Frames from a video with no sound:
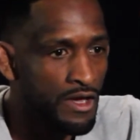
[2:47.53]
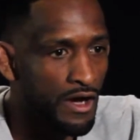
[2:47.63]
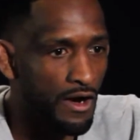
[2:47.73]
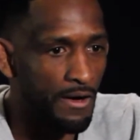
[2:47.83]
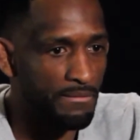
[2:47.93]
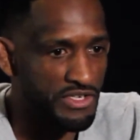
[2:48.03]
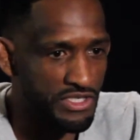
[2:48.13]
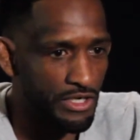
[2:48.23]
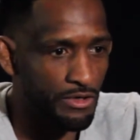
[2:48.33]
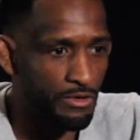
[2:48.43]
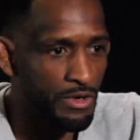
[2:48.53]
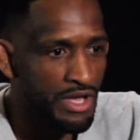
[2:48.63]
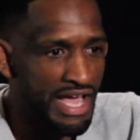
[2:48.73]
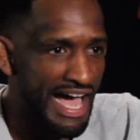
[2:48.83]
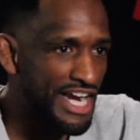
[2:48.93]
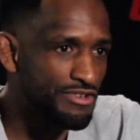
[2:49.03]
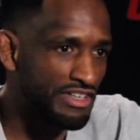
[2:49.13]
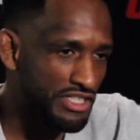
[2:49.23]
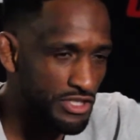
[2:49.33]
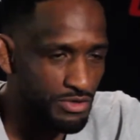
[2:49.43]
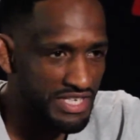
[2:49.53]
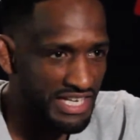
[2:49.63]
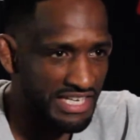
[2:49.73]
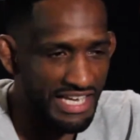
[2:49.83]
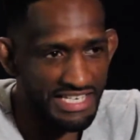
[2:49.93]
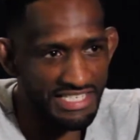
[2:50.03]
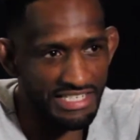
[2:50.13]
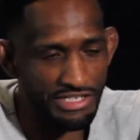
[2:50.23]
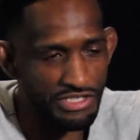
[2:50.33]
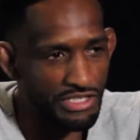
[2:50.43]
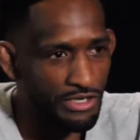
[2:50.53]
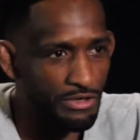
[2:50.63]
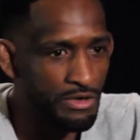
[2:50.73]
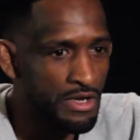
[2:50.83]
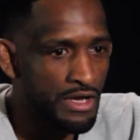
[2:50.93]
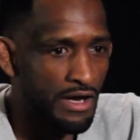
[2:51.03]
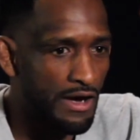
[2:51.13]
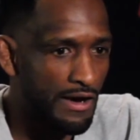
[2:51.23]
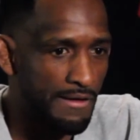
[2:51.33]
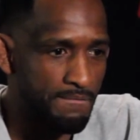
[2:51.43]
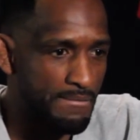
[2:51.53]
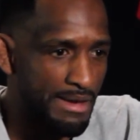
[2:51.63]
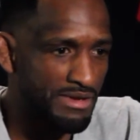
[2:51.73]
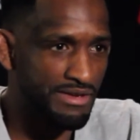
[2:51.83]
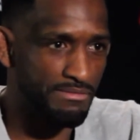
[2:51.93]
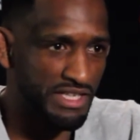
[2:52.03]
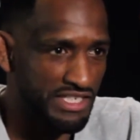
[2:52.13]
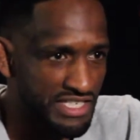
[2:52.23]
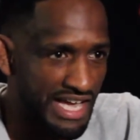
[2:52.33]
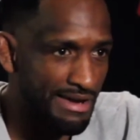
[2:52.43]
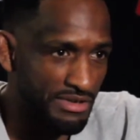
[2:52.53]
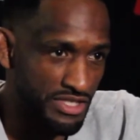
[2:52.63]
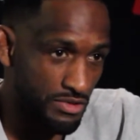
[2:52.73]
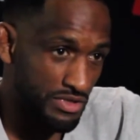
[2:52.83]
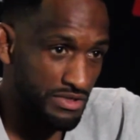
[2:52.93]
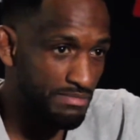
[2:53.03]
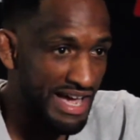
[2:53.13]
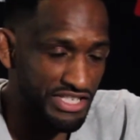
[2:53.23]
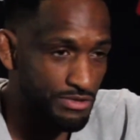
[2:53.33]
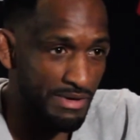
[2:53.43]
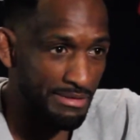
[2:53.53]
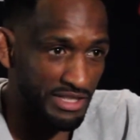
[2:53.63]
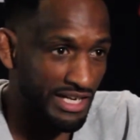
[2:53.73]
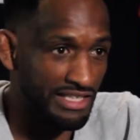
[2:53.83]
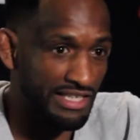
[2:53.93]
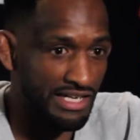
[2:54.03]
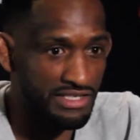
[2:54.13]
there's no asterisk, there's no second guessing, there's no maybe he beat this guy because he was past his prime, anything like that.